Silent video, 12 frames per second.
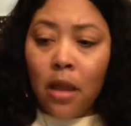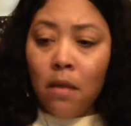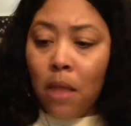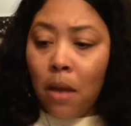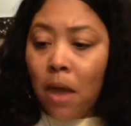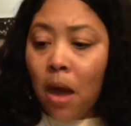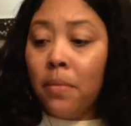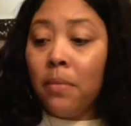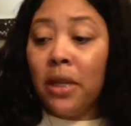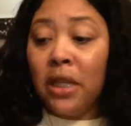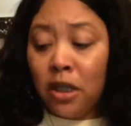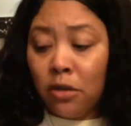my mom and my
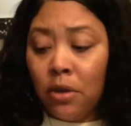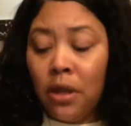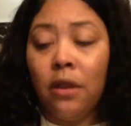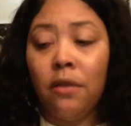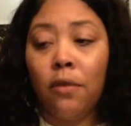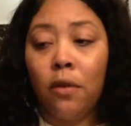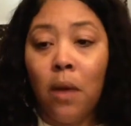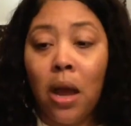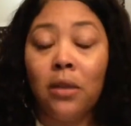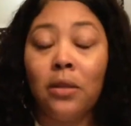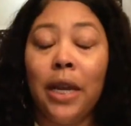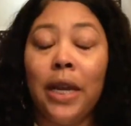sister were in there for a
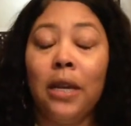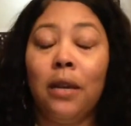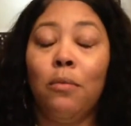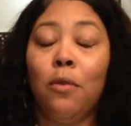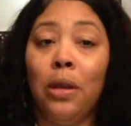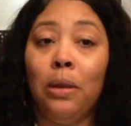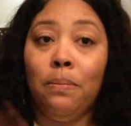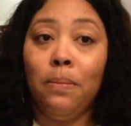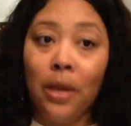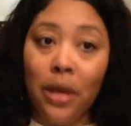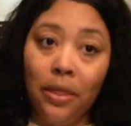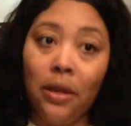while, so I ended up going
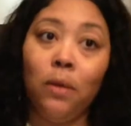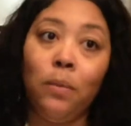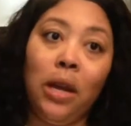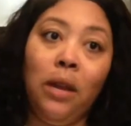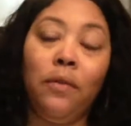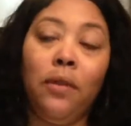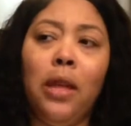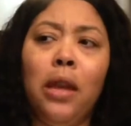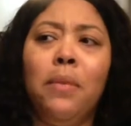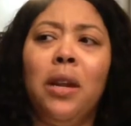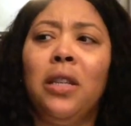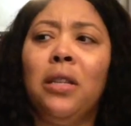in there waiting for
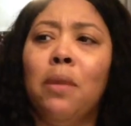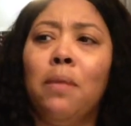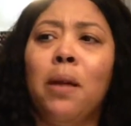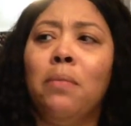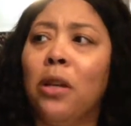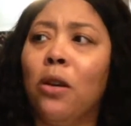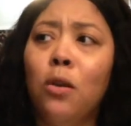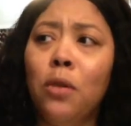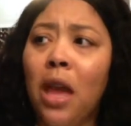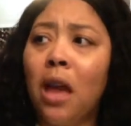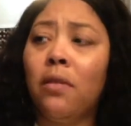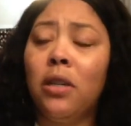them. And I said, my mom's like, oh, they
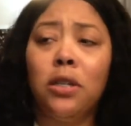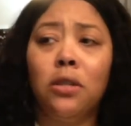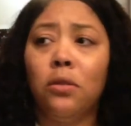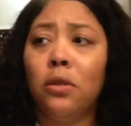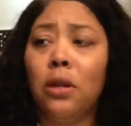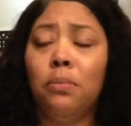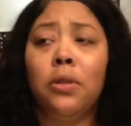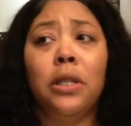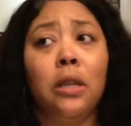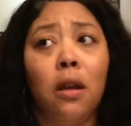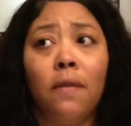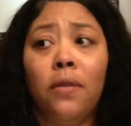have additional
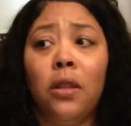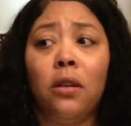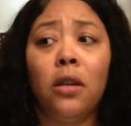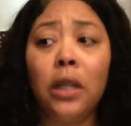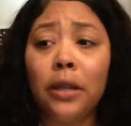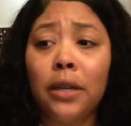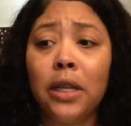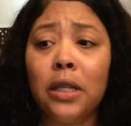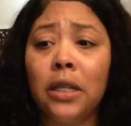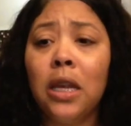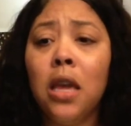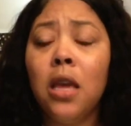30% off of their
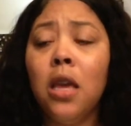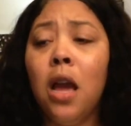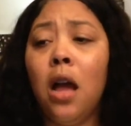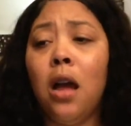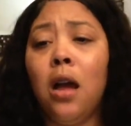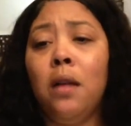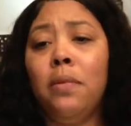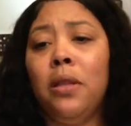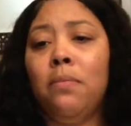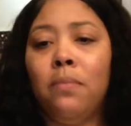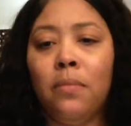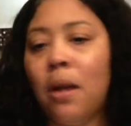clearance.
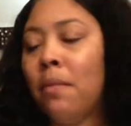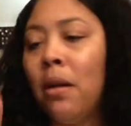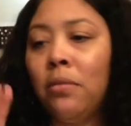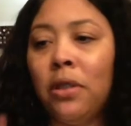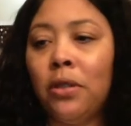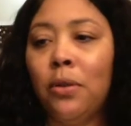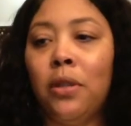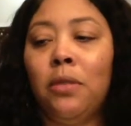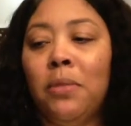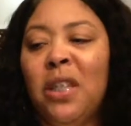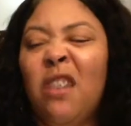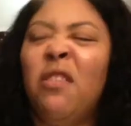And my mom was just showing some
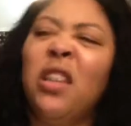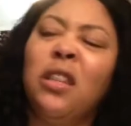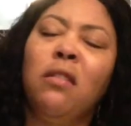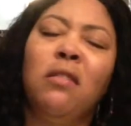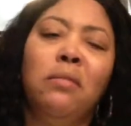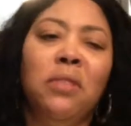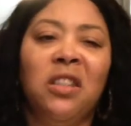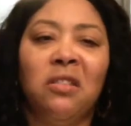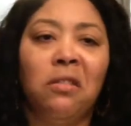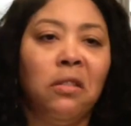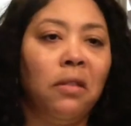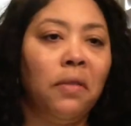of my stuff. I said, oh, let me just
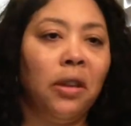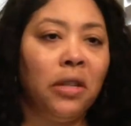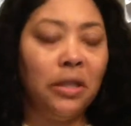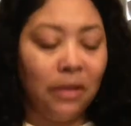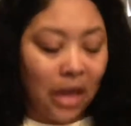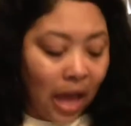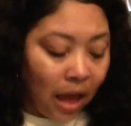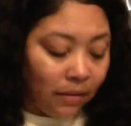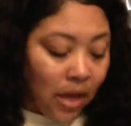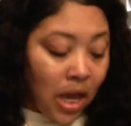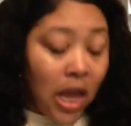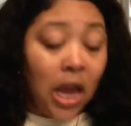go look over there and see what they have.
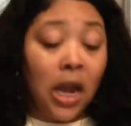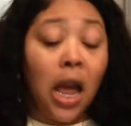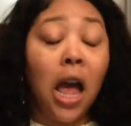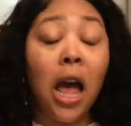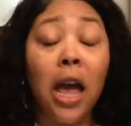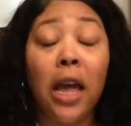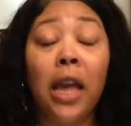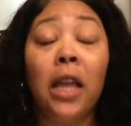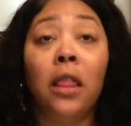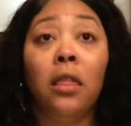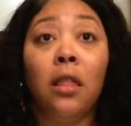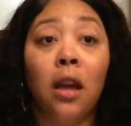And I
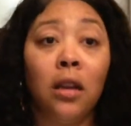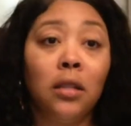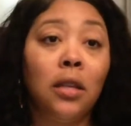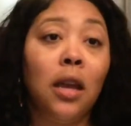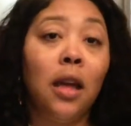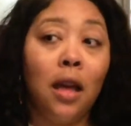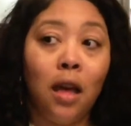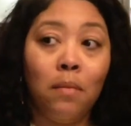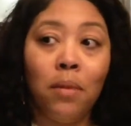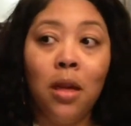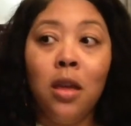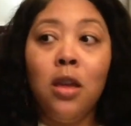looked up.
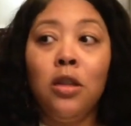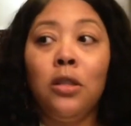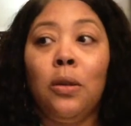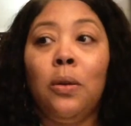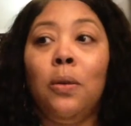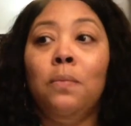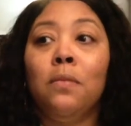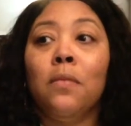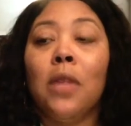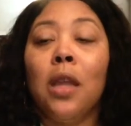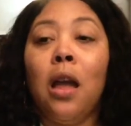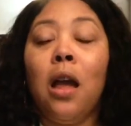So,
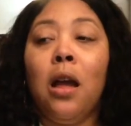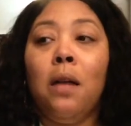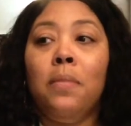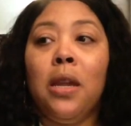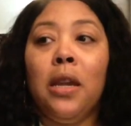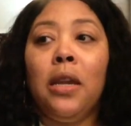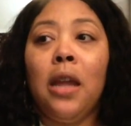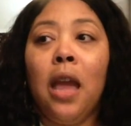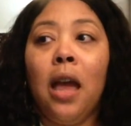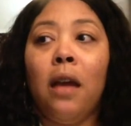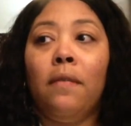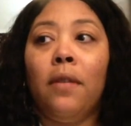they didn't
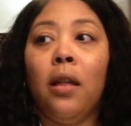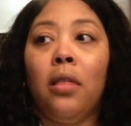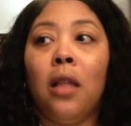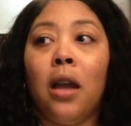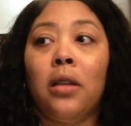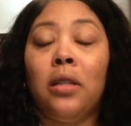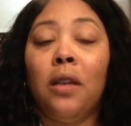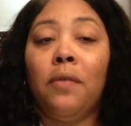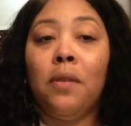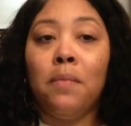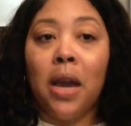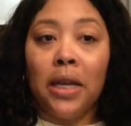have a lot of stuff
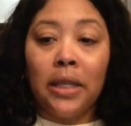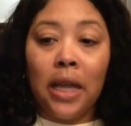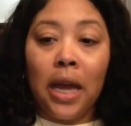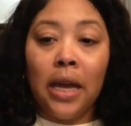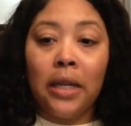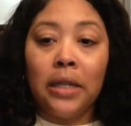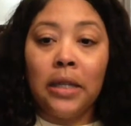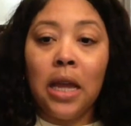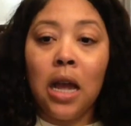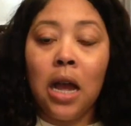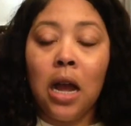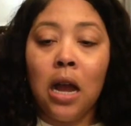in my size,
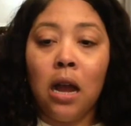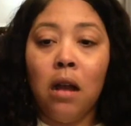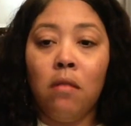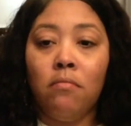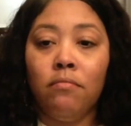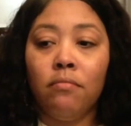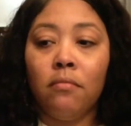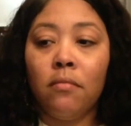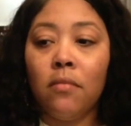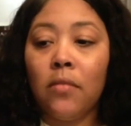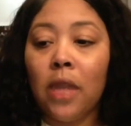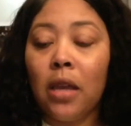but
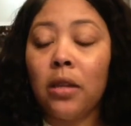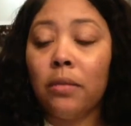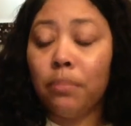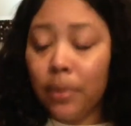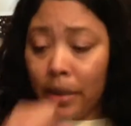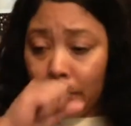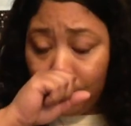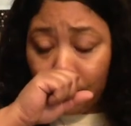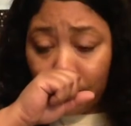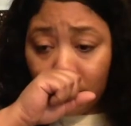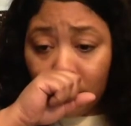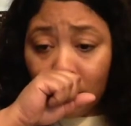I
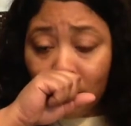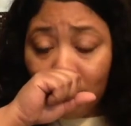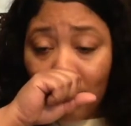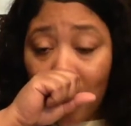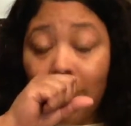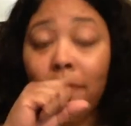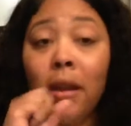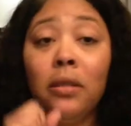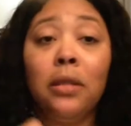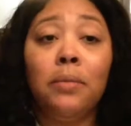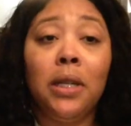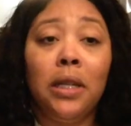found
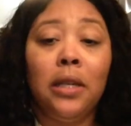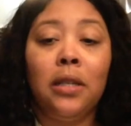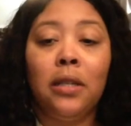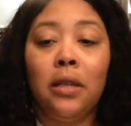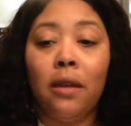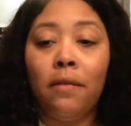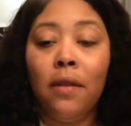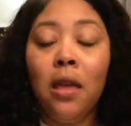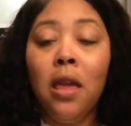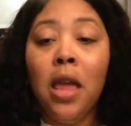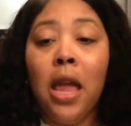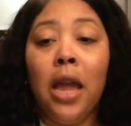some Adidas stuff.
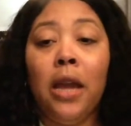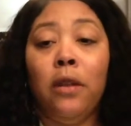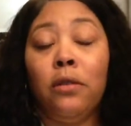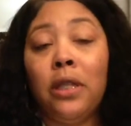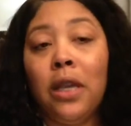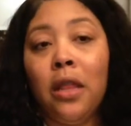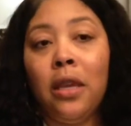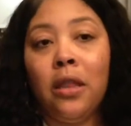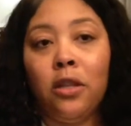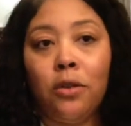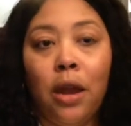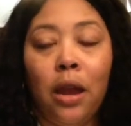And you'll see in the
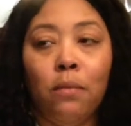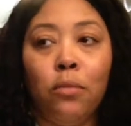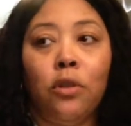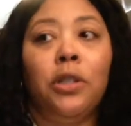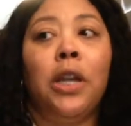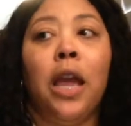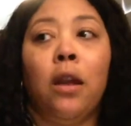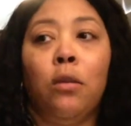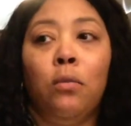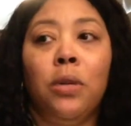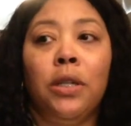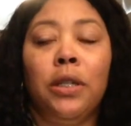try-on portion, I had a
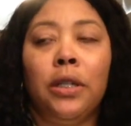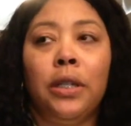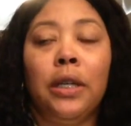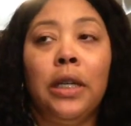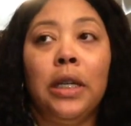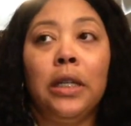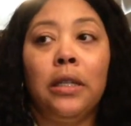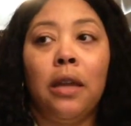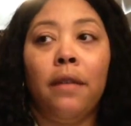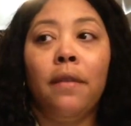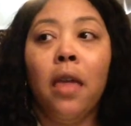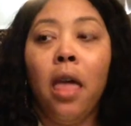whole bunch of Adidas
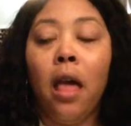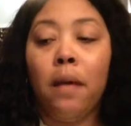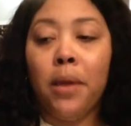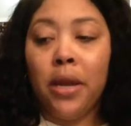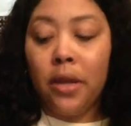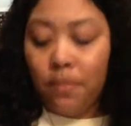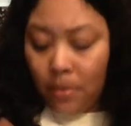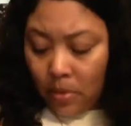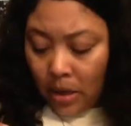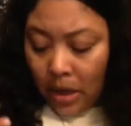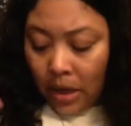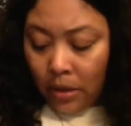stuff. I ended up
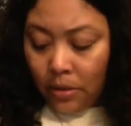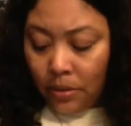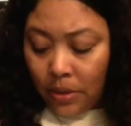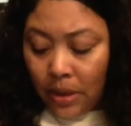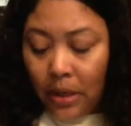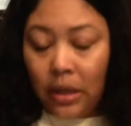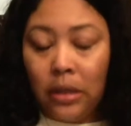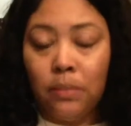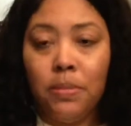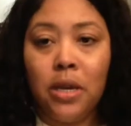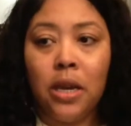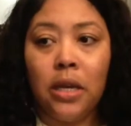only getting two things
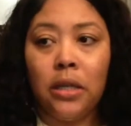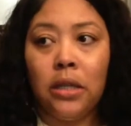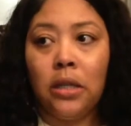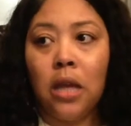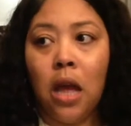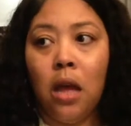because